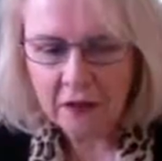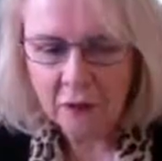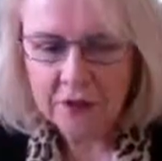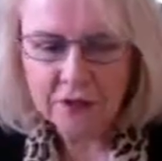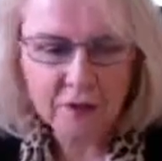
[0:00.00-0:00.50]

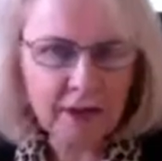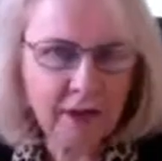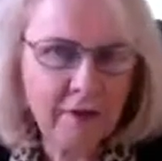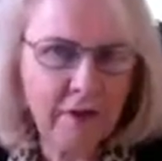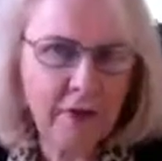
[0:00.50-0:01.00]
We don't
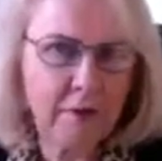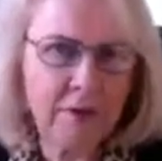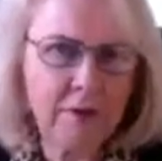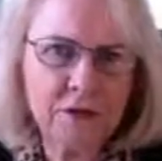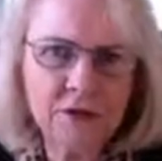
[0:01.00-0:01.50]
have a lot of
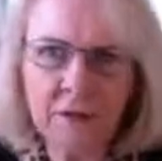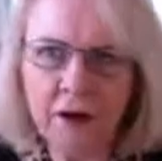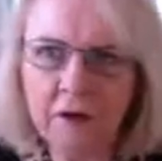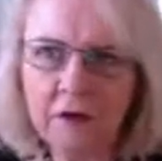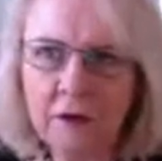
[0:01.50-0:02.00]
mentors for
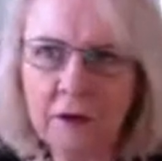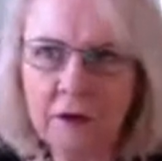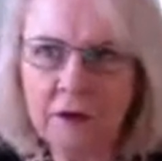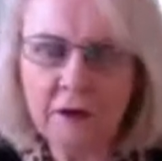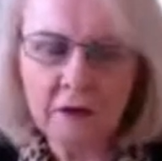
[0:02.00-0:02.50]
powerful
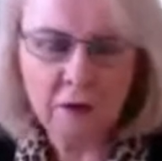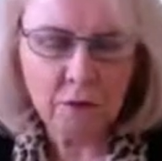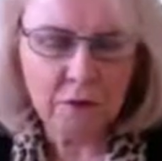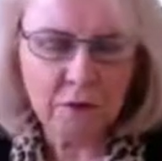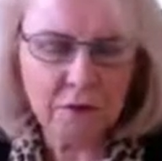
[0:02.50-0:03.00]
women.
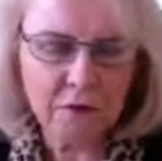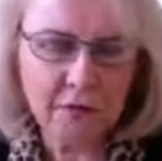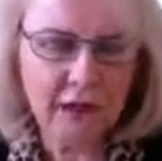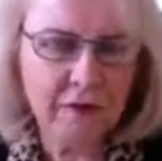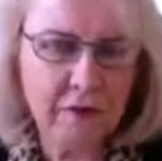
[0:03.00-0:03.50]
We don't
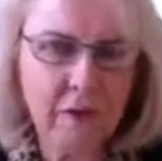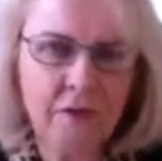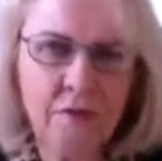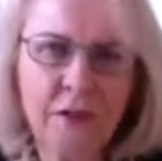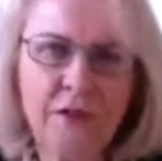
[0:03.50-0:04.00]
have a lot
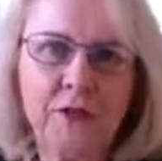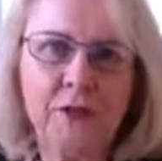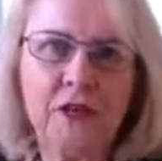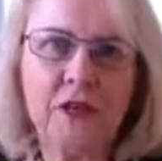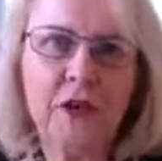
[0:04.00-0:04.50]
of
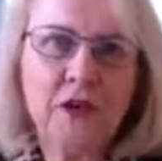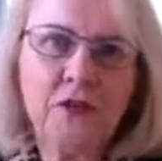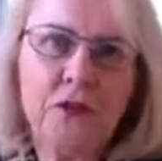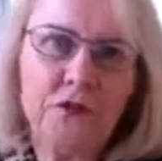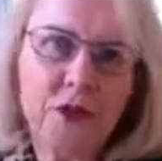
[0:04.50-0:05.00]
mentors
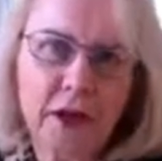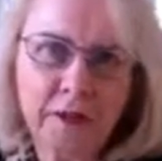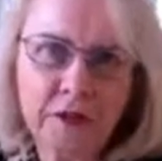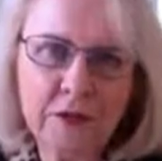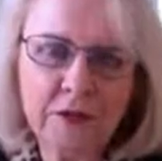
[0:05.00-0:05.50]
to look
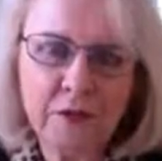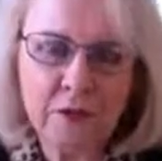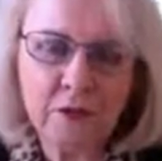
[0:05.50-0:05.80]
up to.